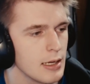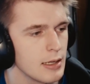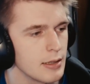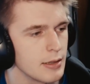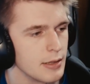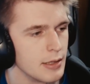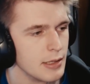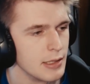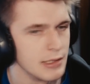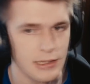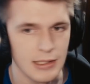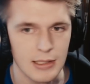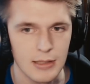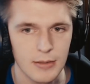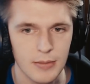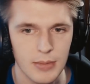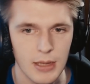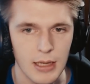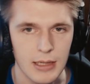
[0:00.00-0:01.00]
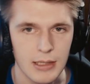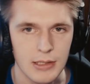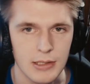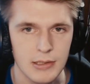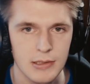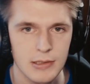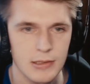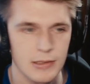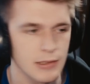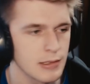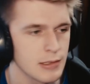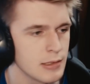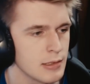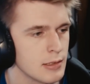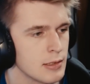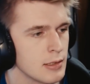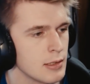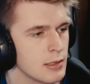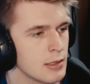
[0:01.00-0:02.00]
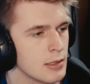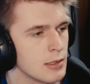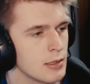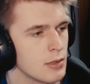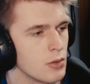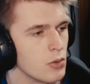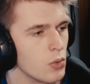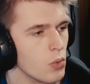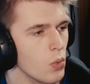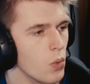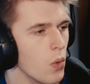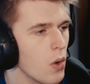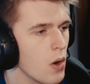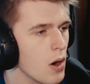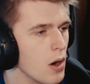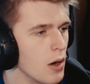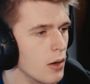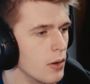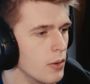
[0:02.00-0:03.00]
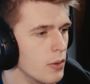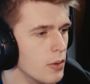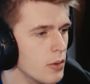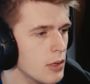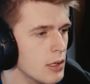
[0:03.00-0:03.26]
that is in a place. Whoa.